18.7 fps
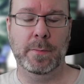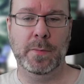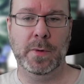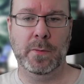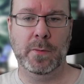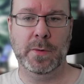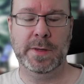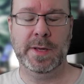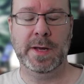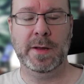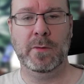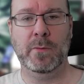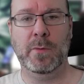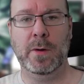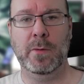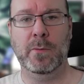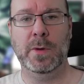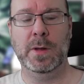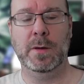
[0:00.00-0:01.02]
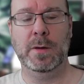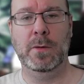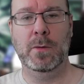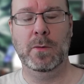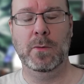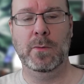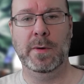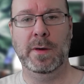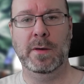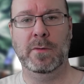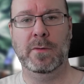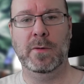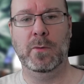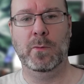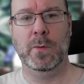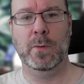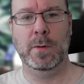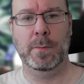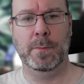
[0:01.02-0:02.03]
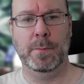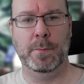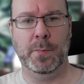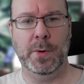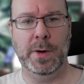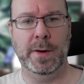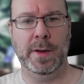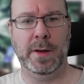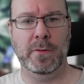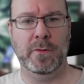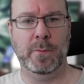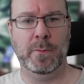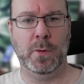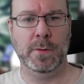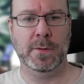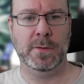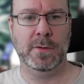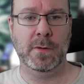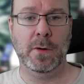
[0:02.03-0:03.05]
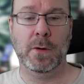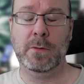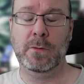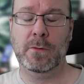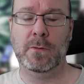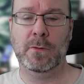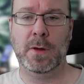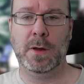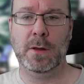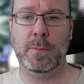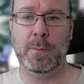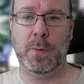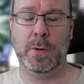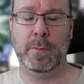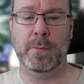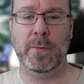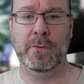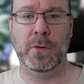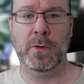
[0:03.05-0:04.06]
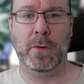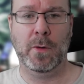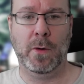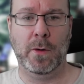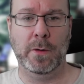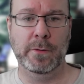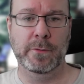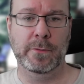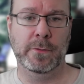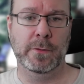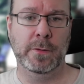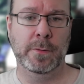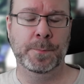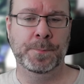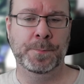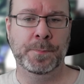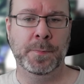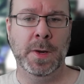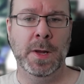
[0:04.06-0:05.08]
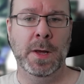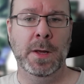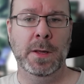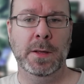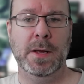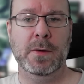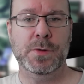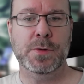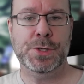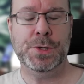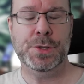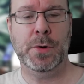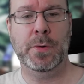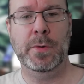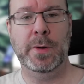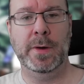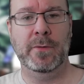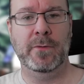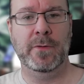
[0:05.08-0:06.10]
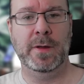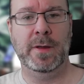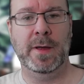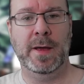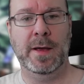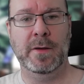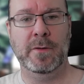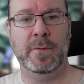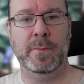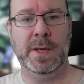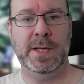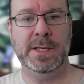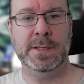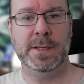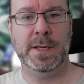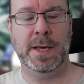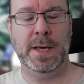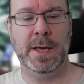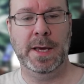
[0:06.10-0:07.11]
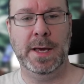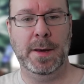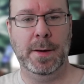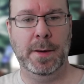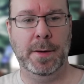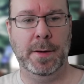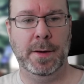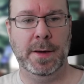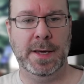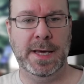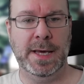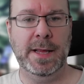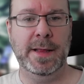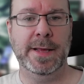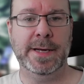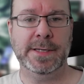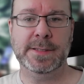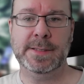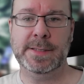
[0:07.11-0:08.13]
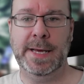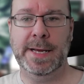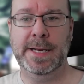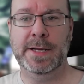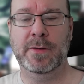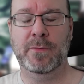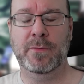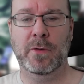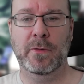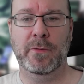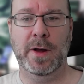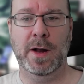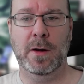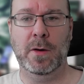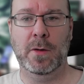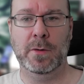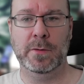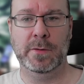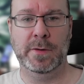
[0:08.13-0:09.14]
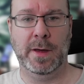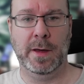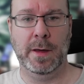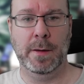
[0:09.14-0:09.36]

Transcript: What that one will do is it will print out small dots at the bottom of your cards that will show you if it has been in that status for a very long time.